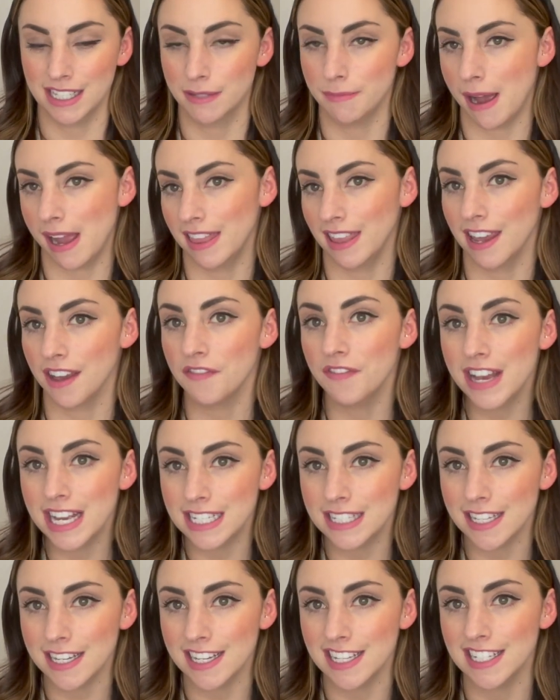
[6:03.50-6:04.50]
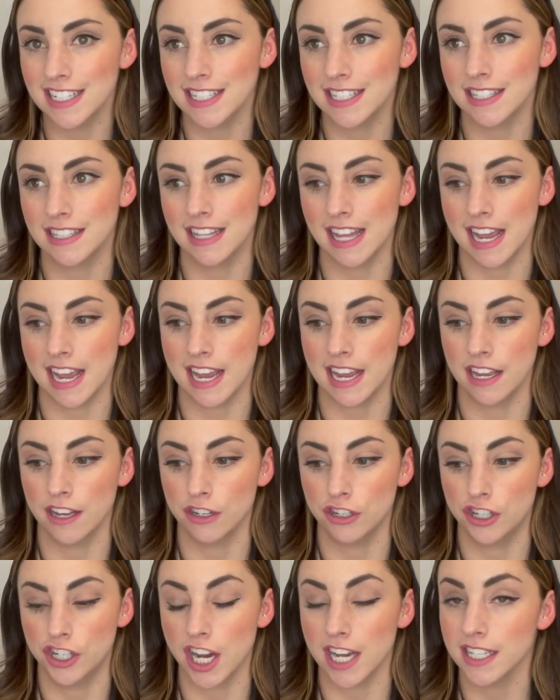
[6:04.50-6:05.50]
smiling faces.
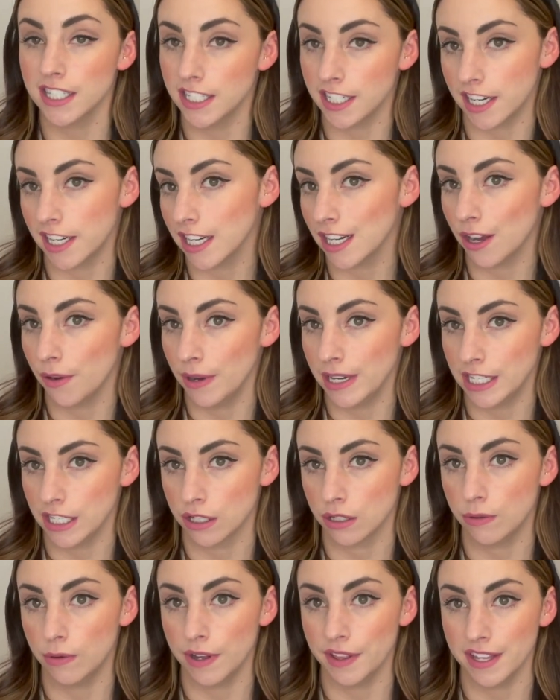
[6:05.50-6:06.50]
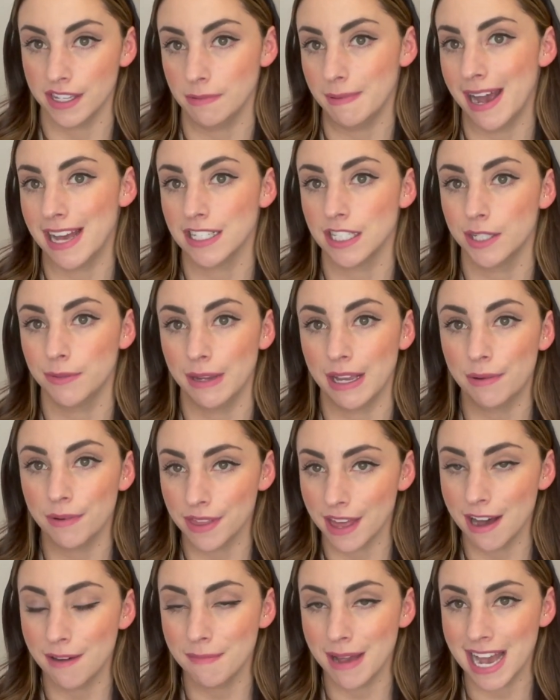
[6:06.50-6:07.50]
They just started going to school this past week
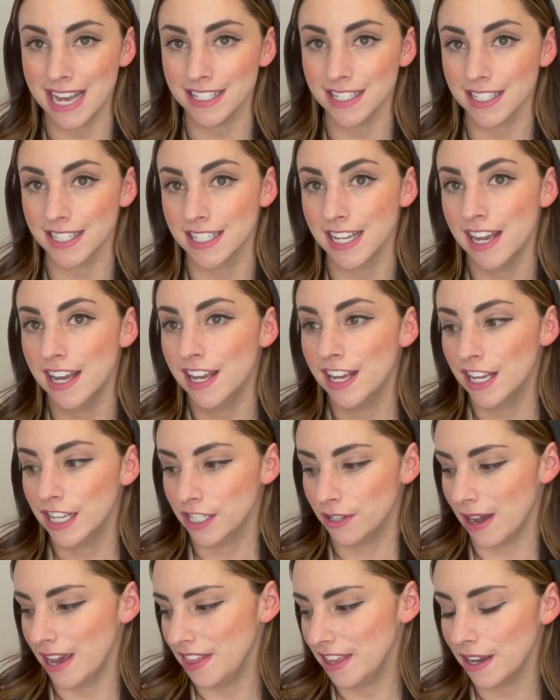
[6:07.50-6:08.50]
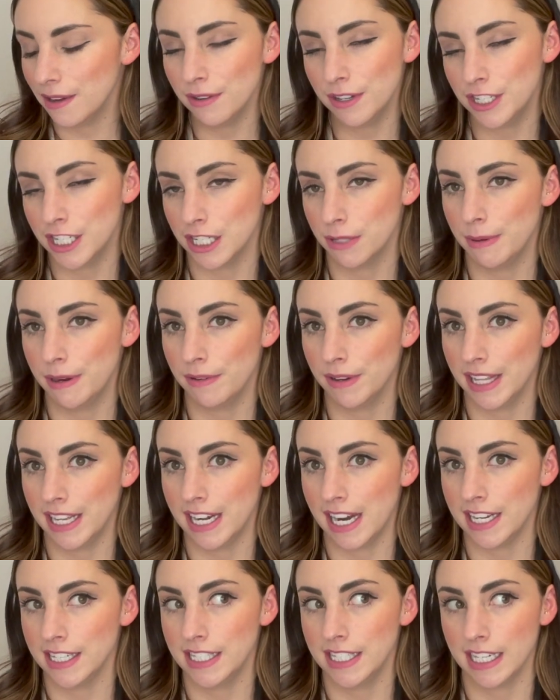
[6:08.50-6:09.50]
without masks, so I think it will just be really
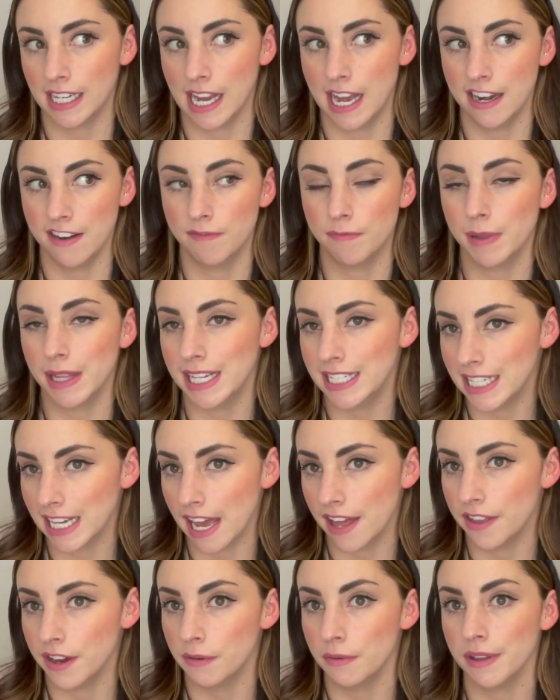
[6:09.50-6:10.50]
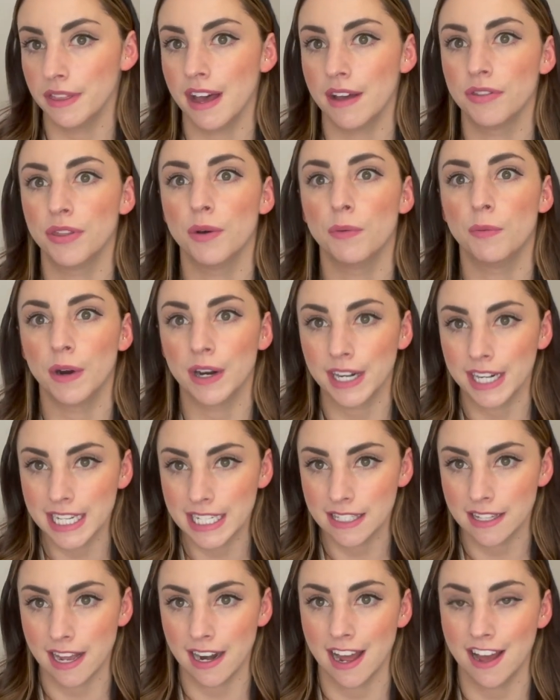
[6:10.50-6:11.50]
nice to kind of play together without the
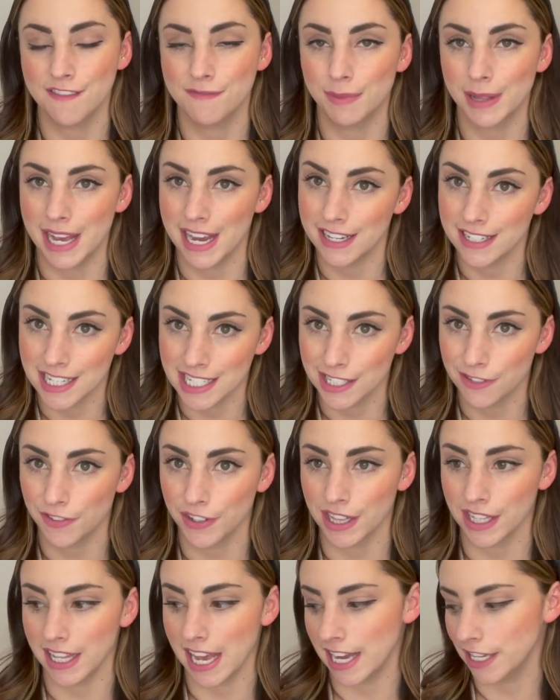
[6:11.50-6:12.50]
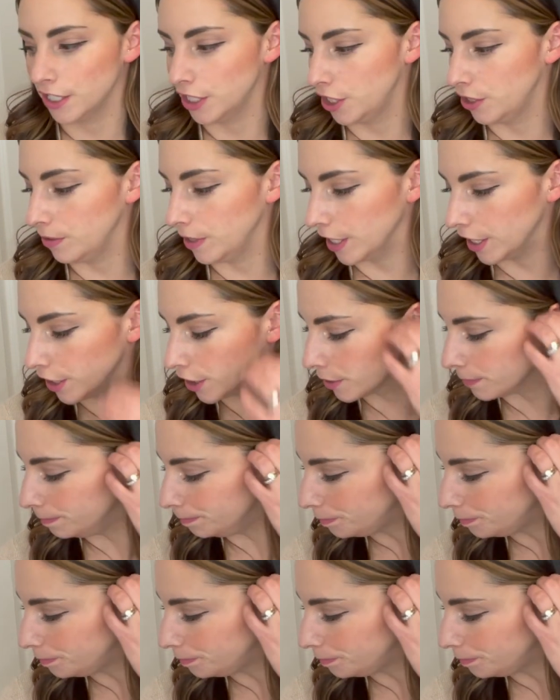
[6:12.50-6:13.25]
worries that have plagued us for the last 2 years.